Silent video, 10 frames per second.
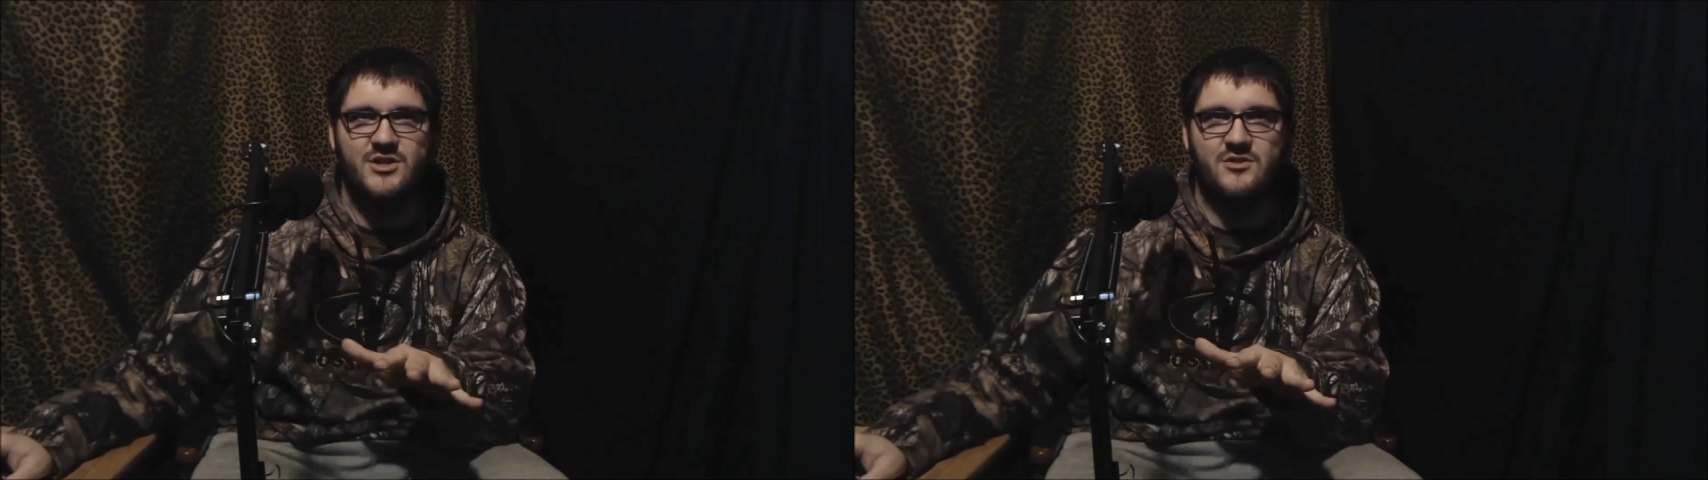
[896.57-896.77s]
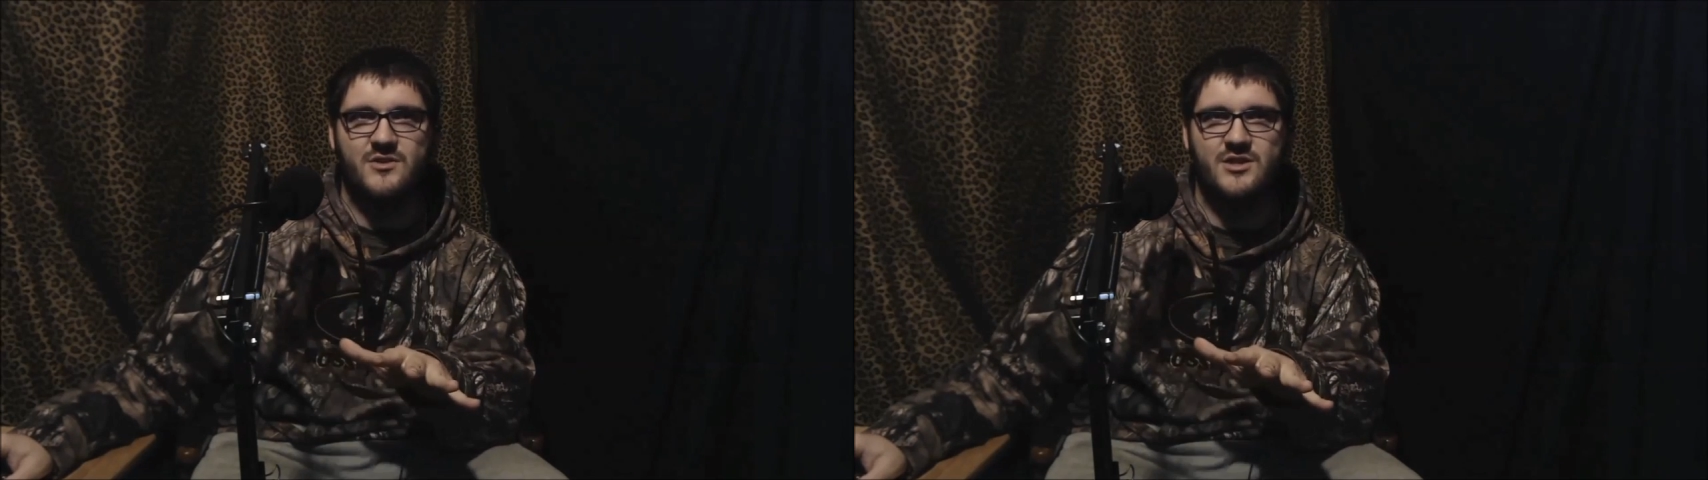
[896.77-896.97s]

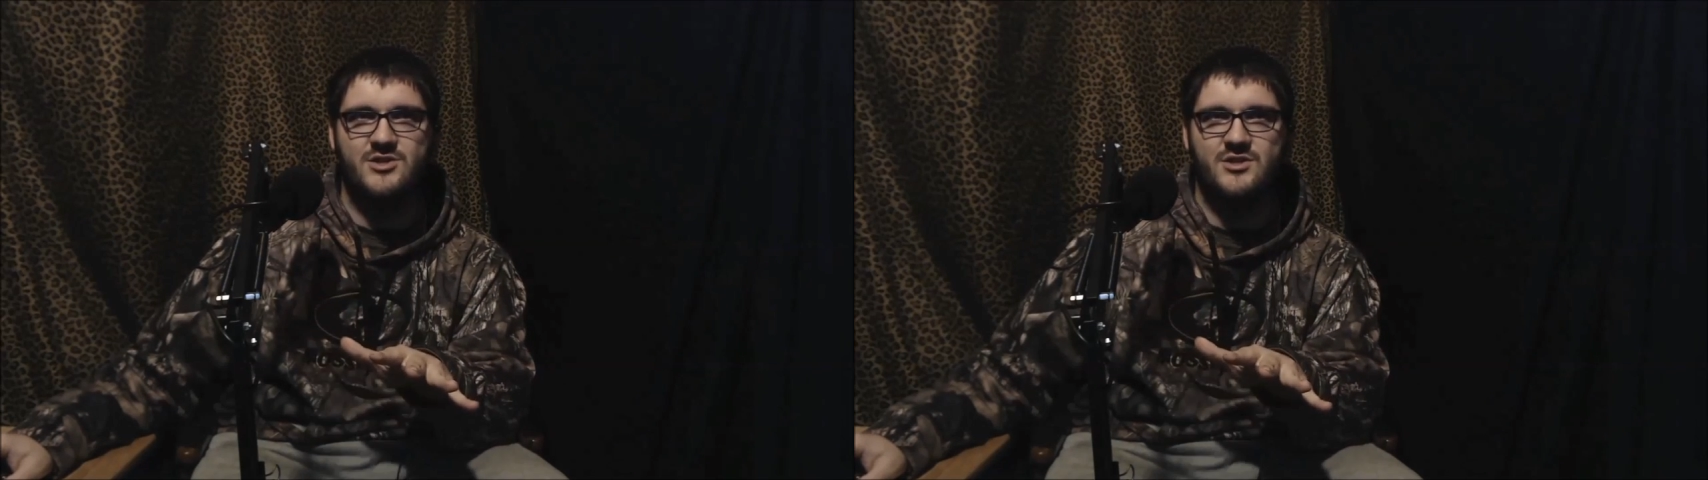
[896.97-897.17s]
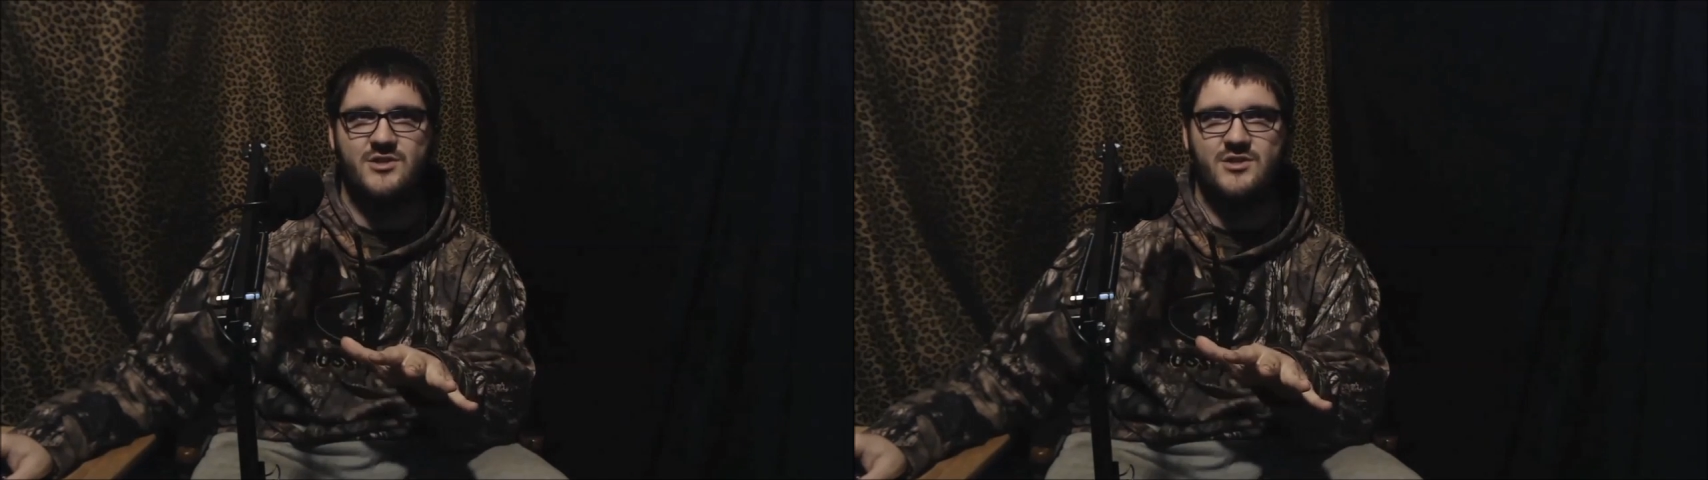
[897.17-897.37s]

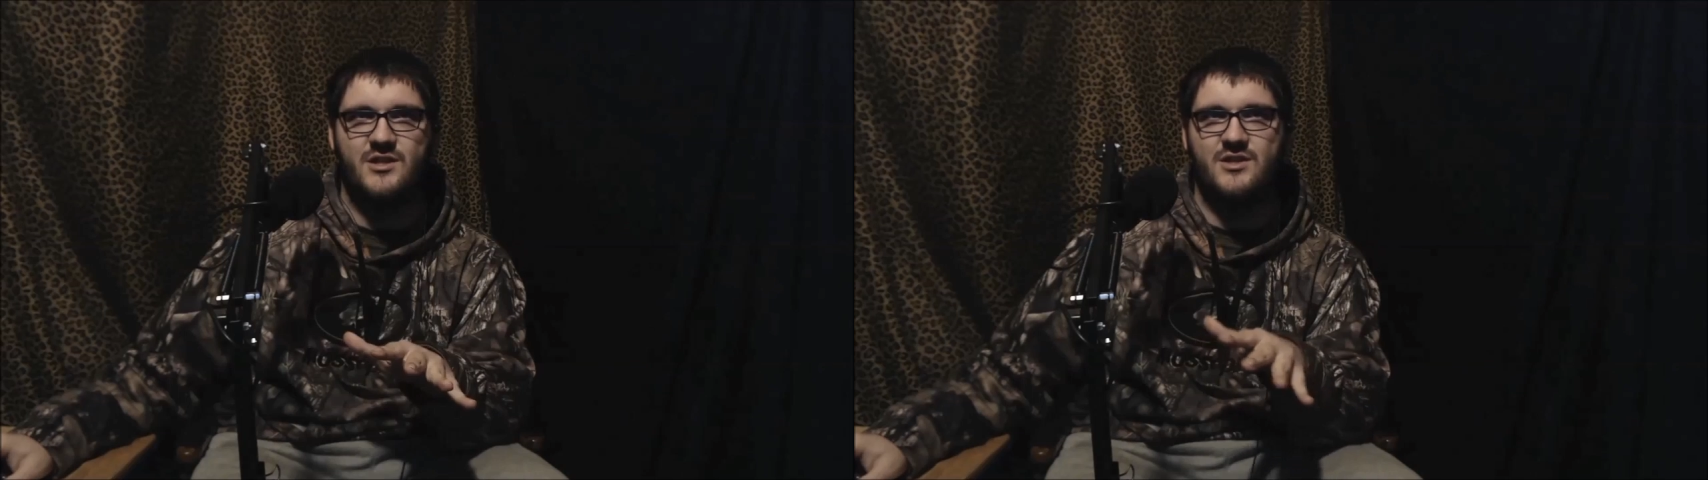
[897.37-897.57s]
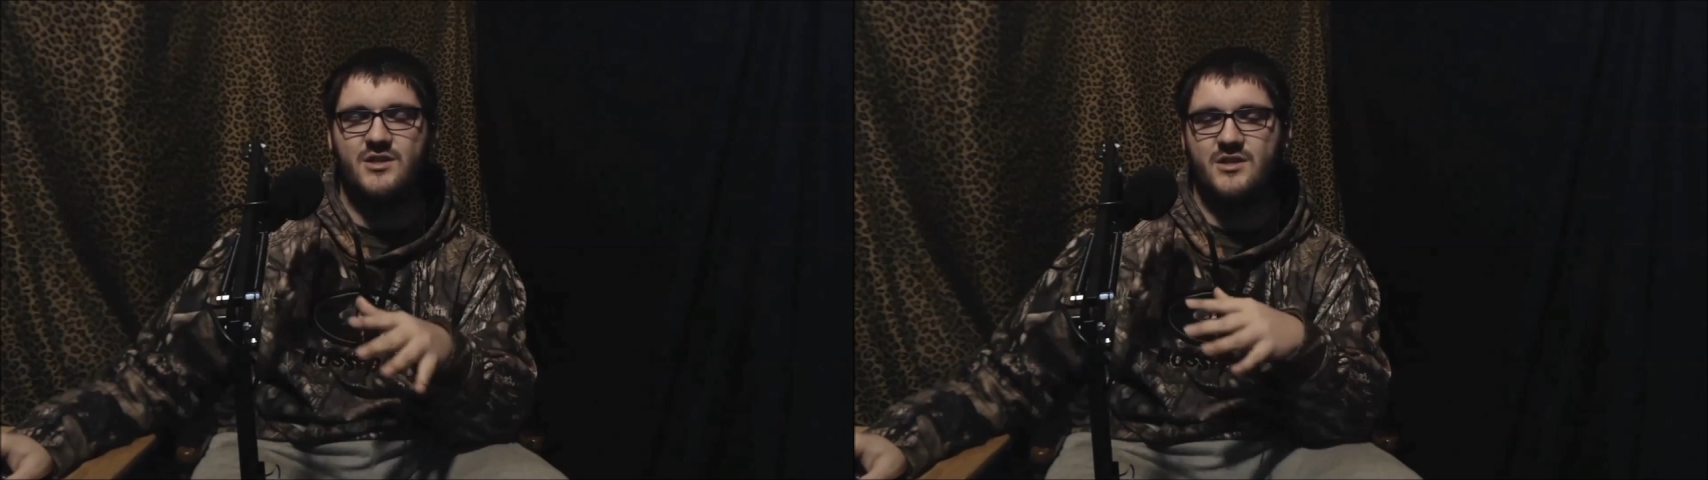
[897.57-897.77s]
generation,
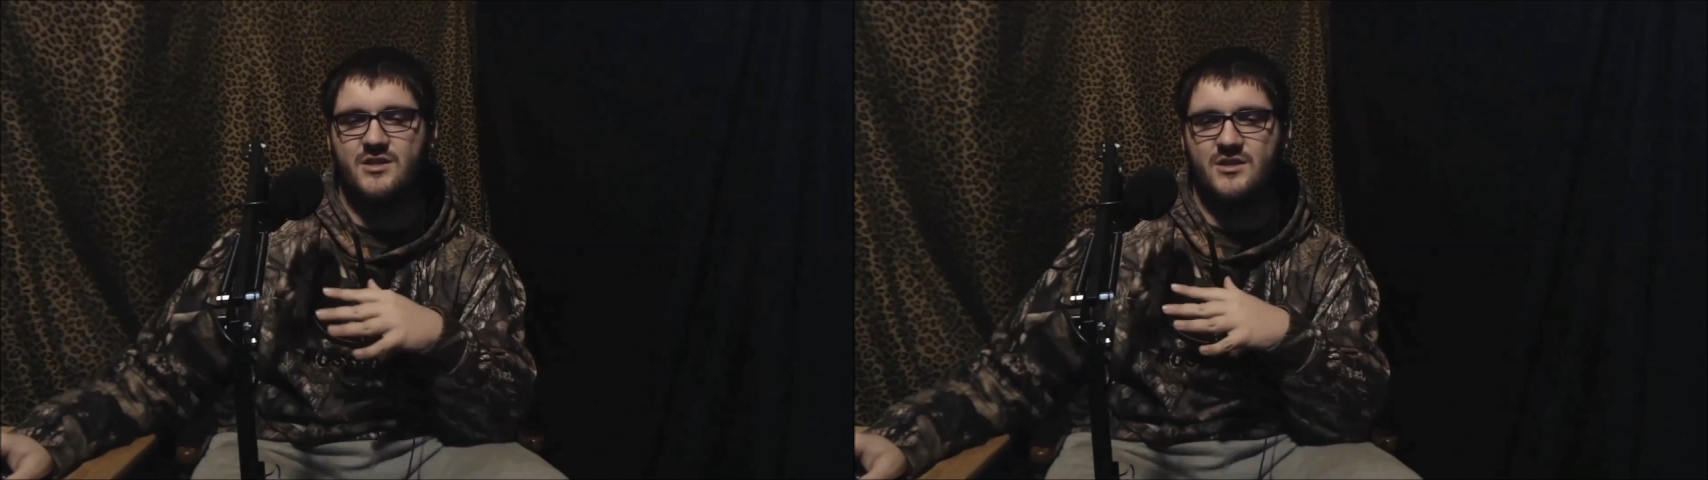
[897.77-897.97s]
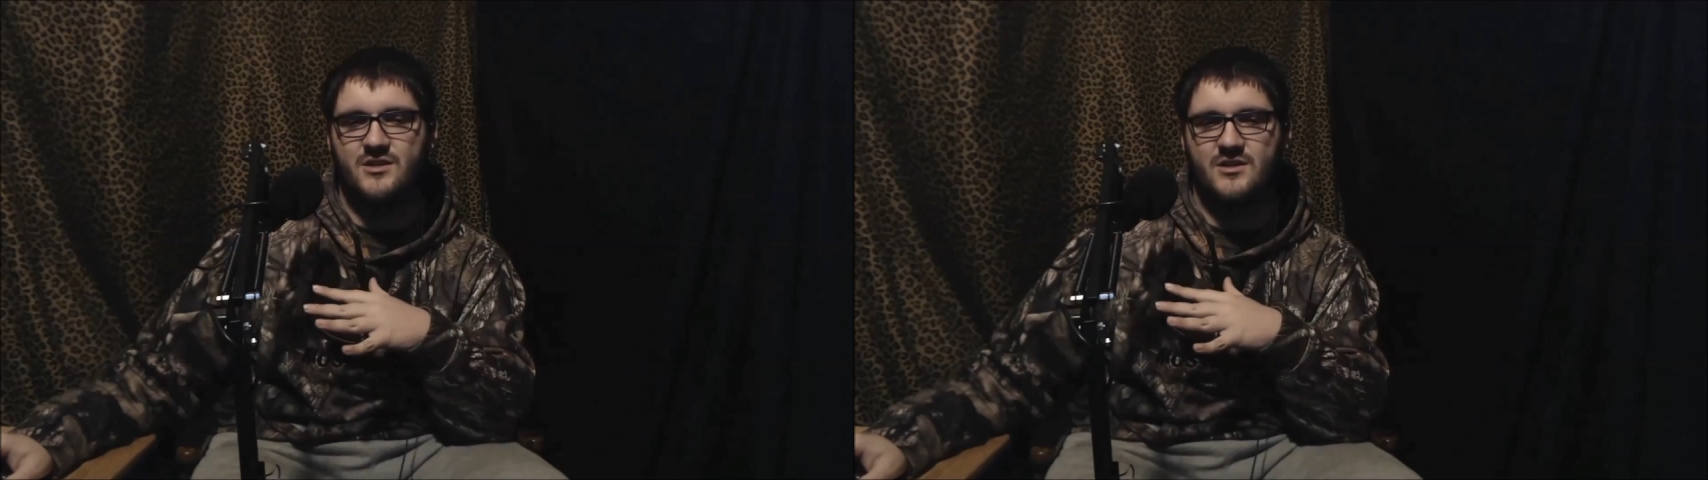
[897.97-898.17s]
and
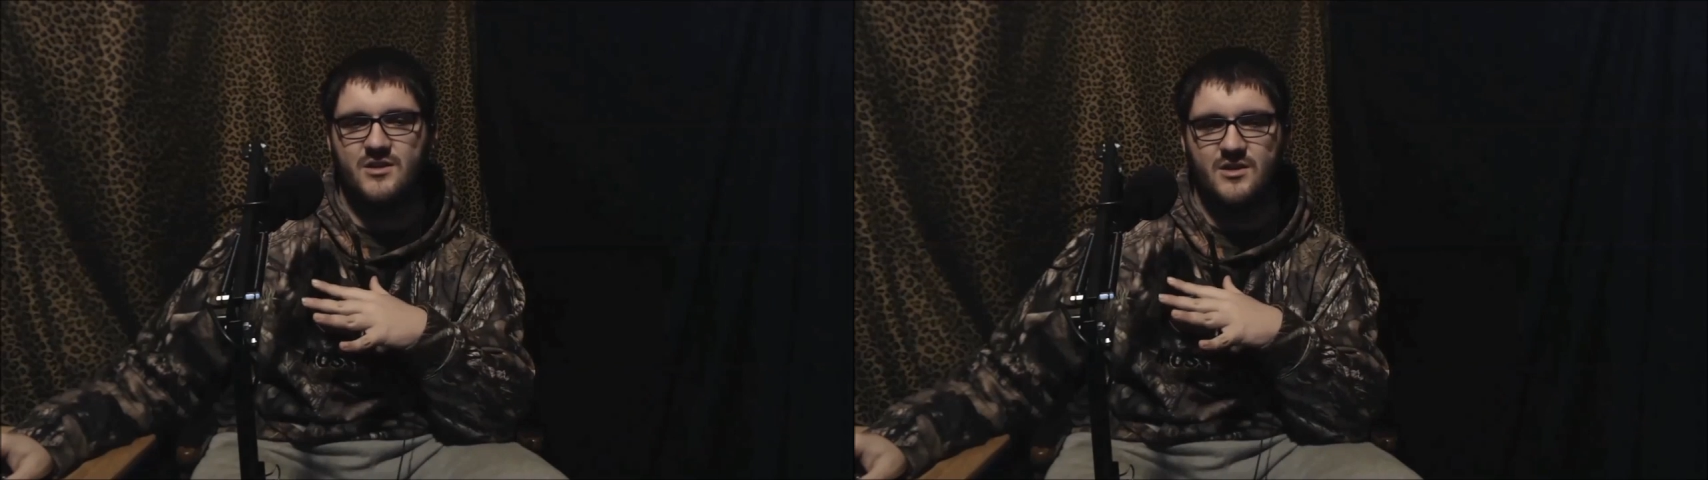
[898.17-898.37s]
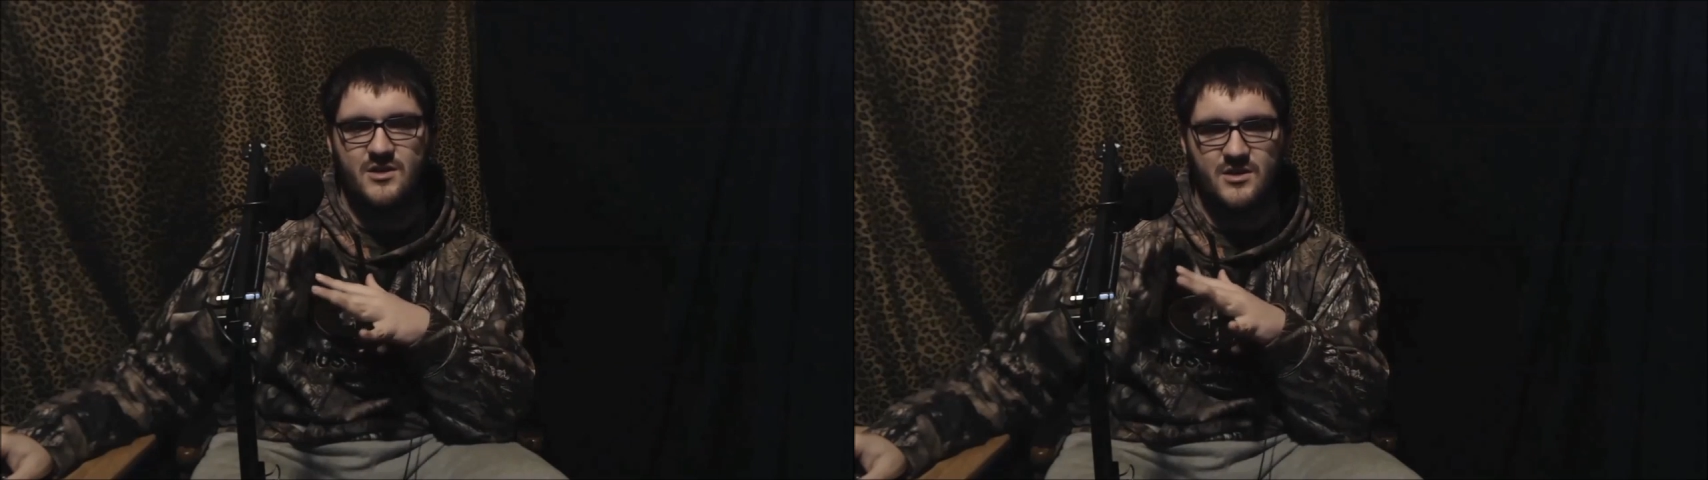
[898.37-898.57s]
then